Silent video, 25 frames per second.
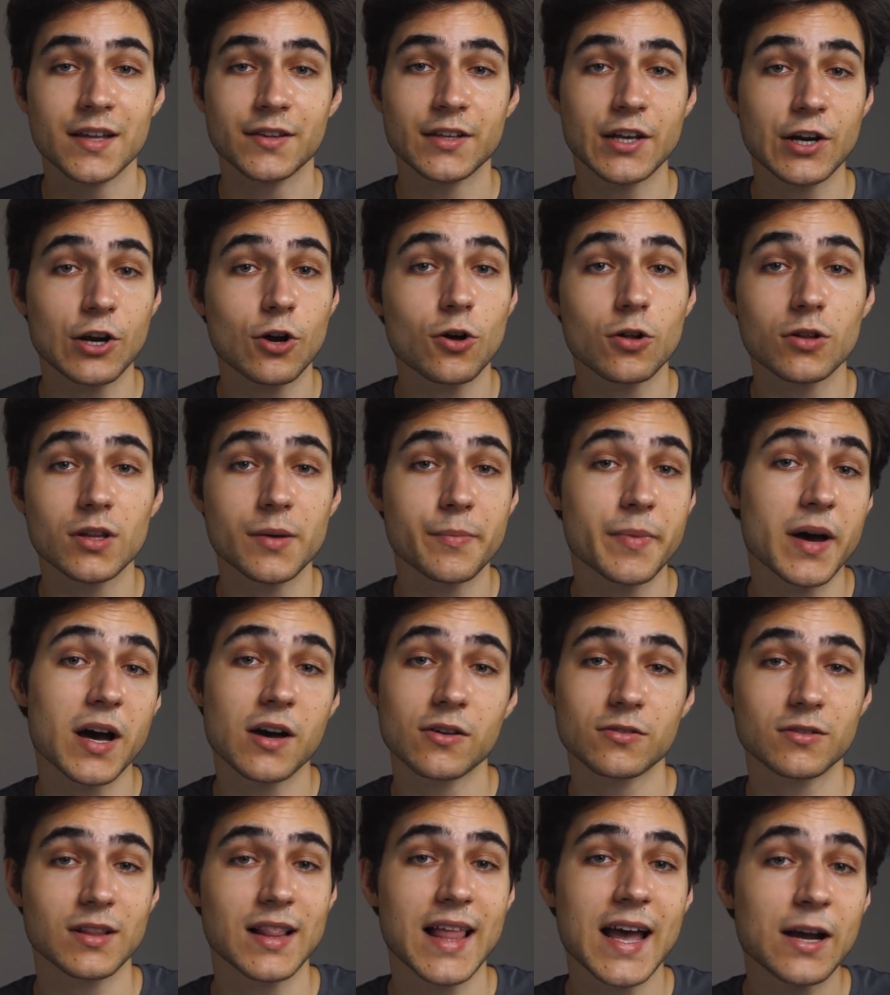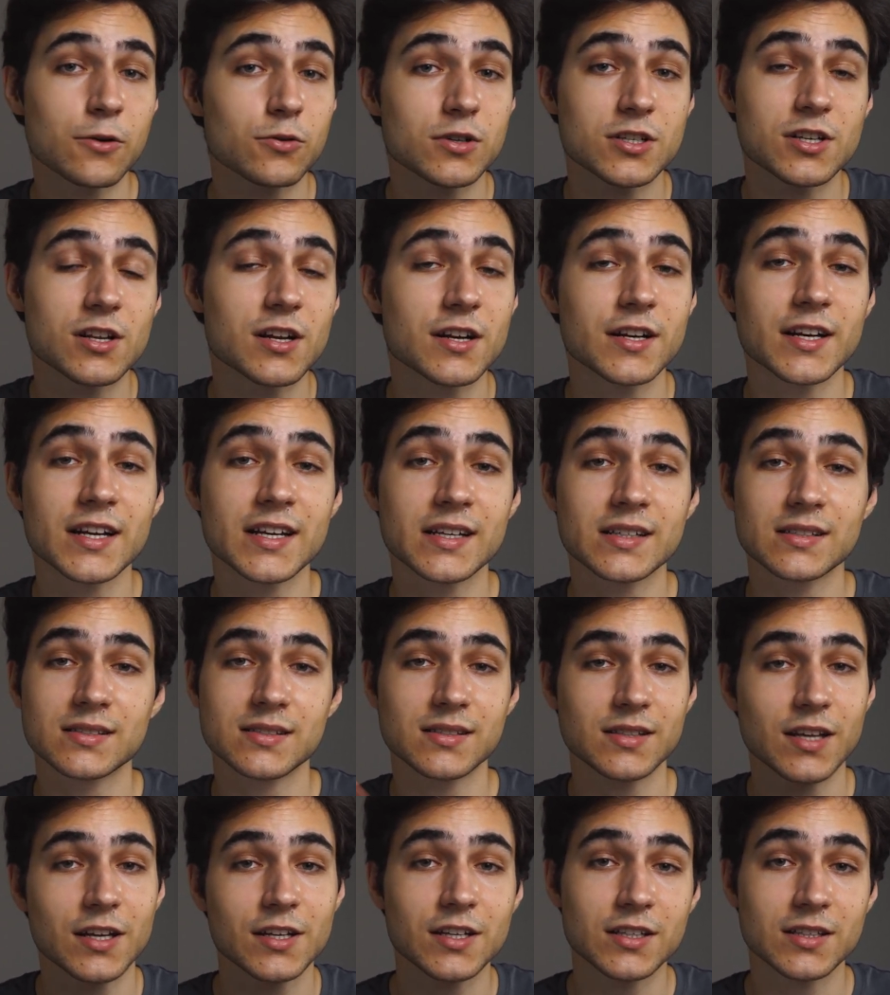They're all about language learning,
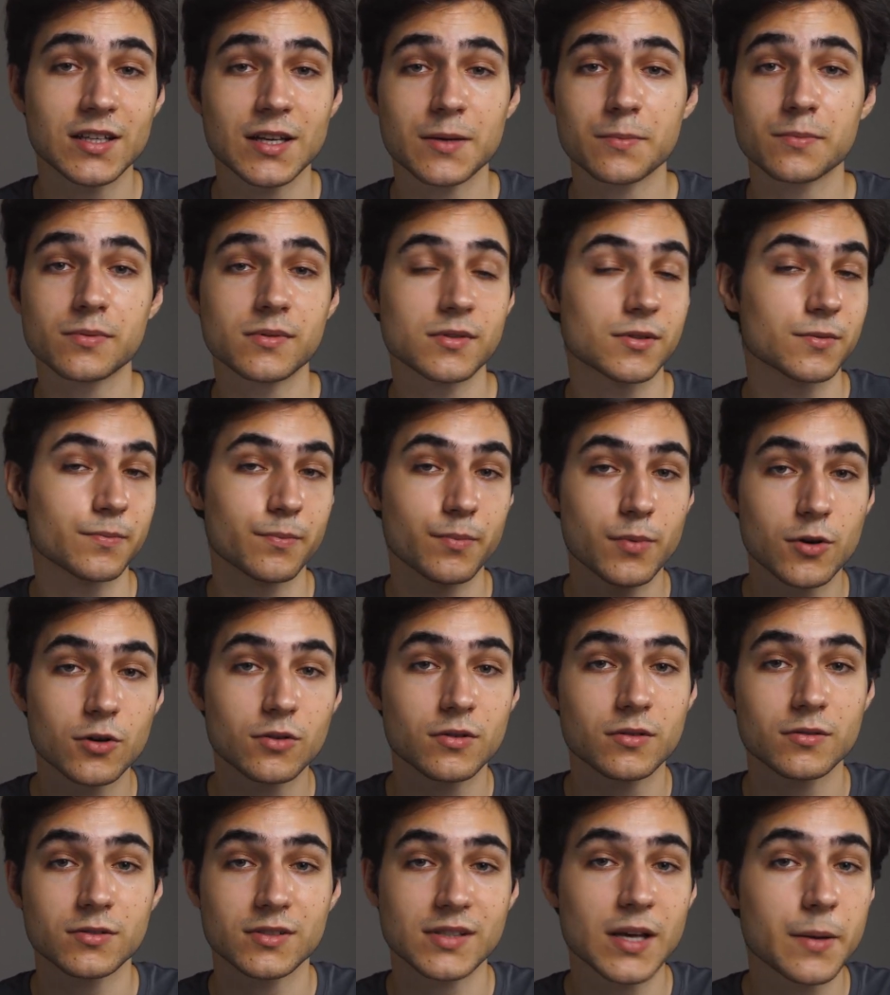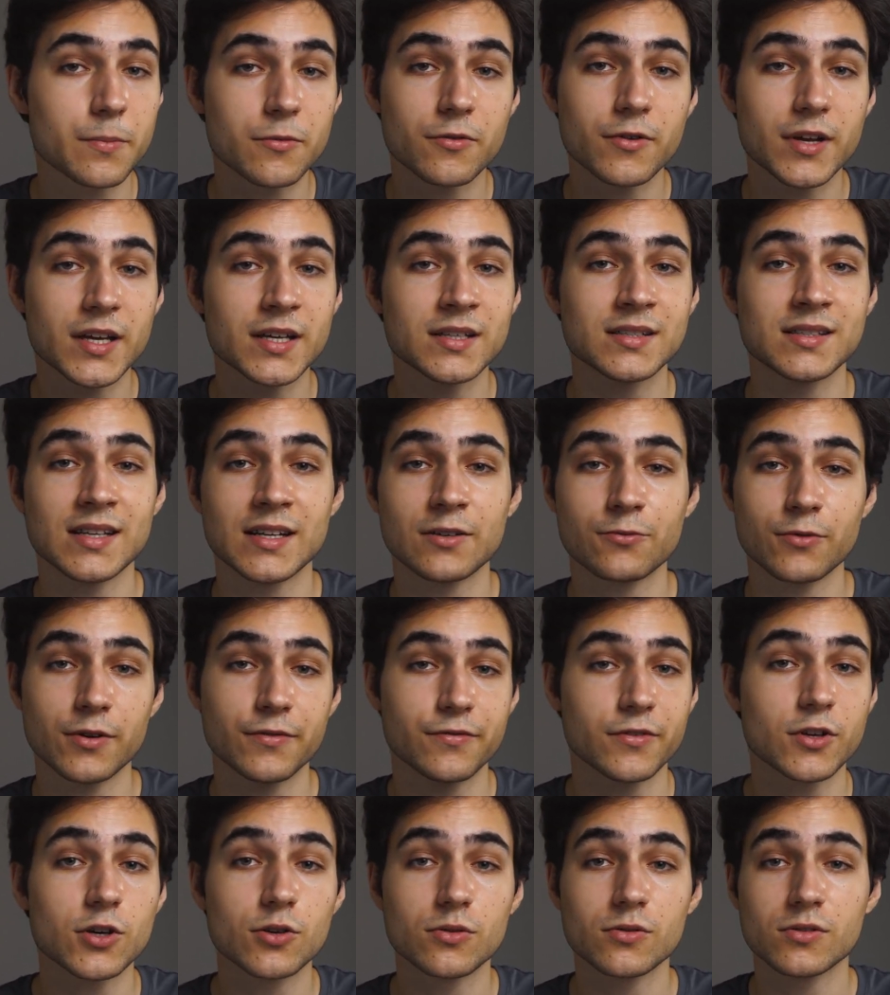study tips, book summaries and
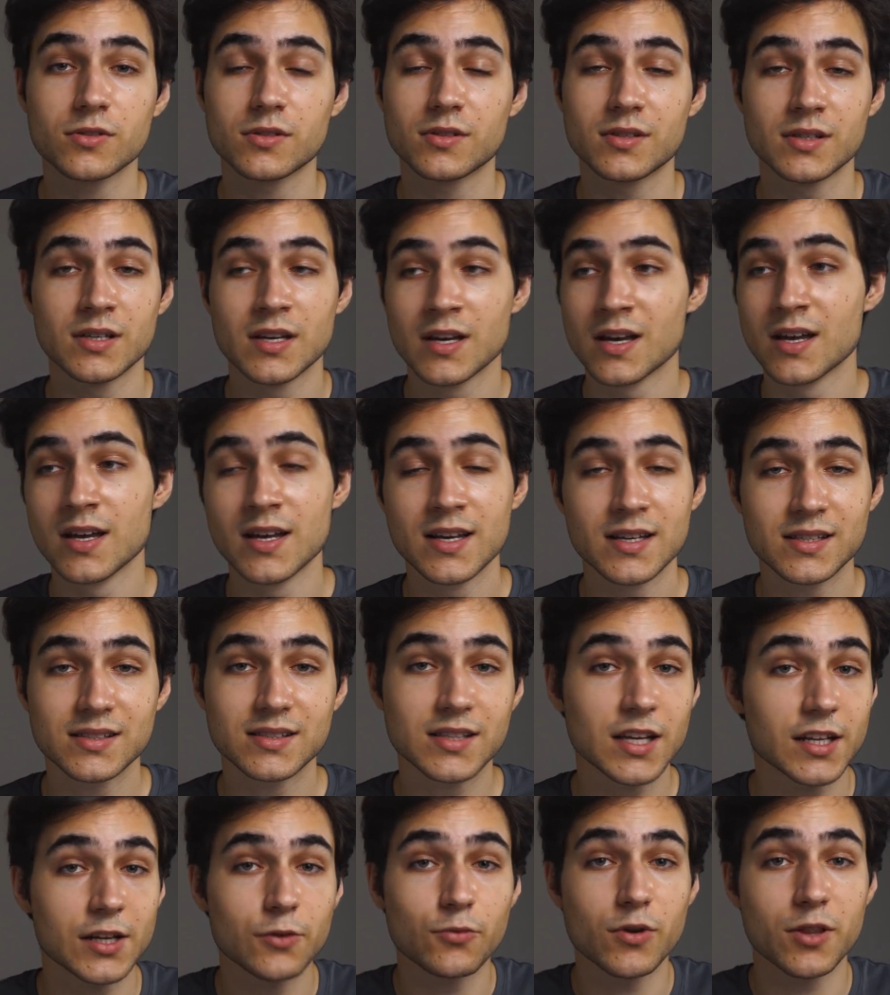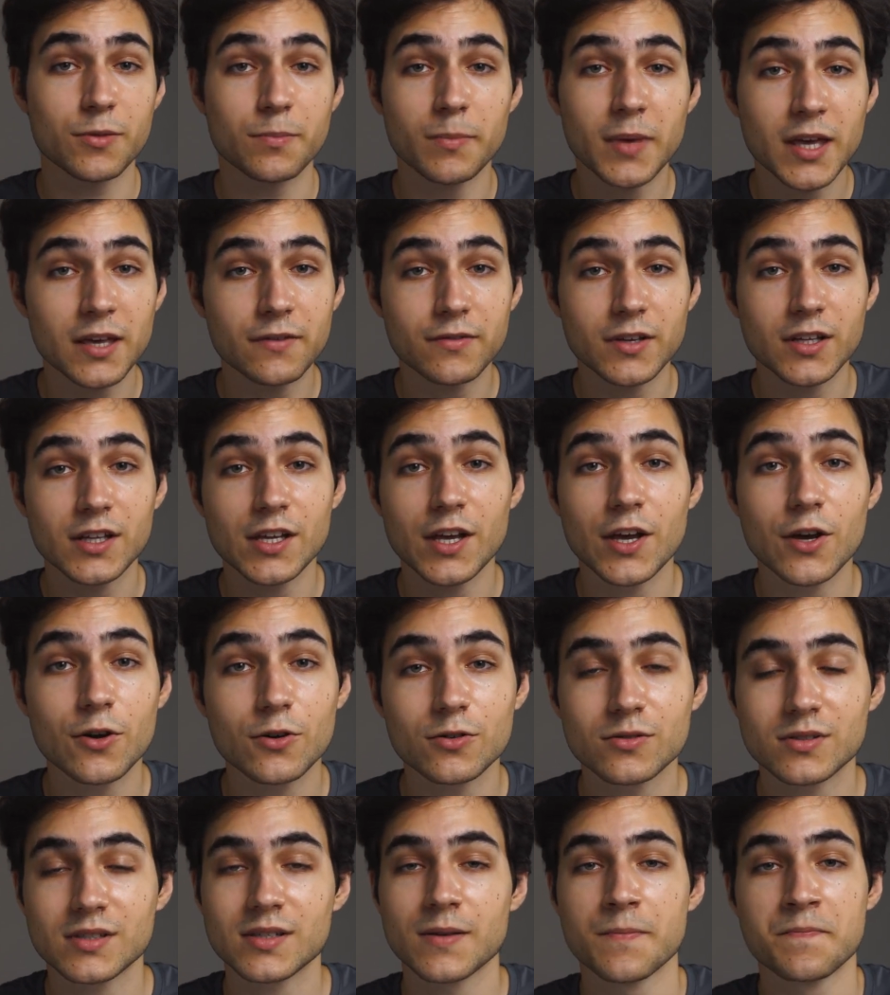reviews, study with me
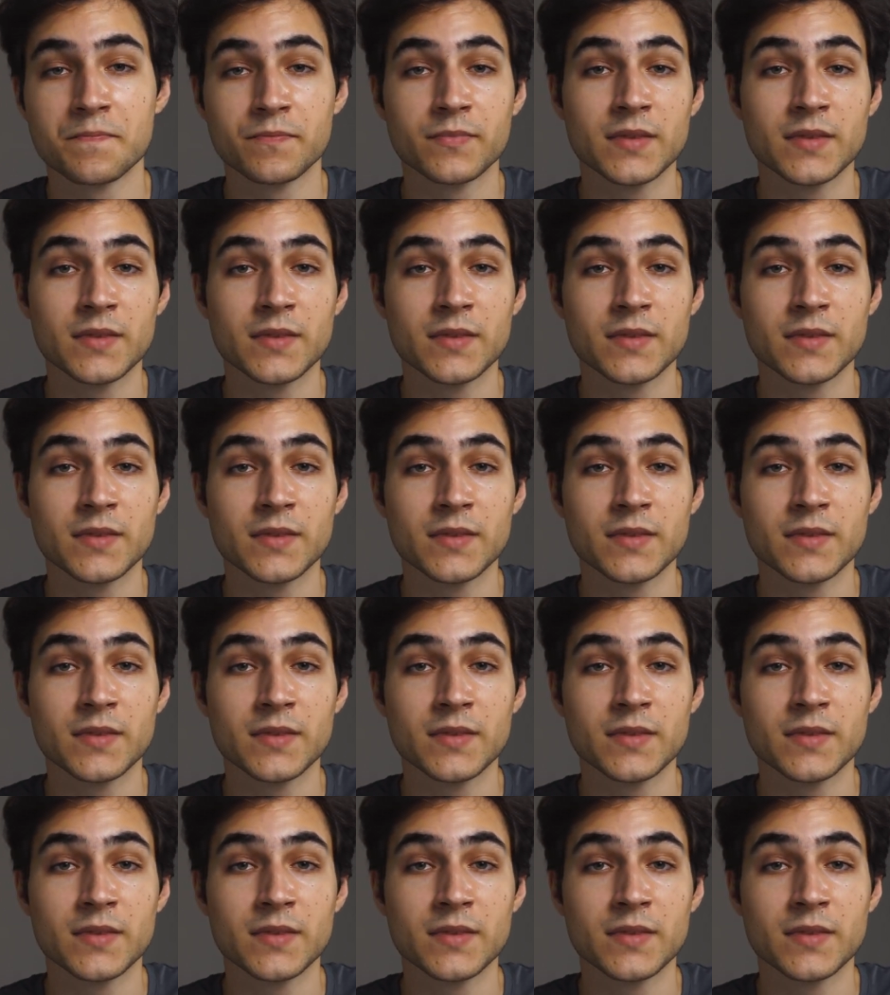videos,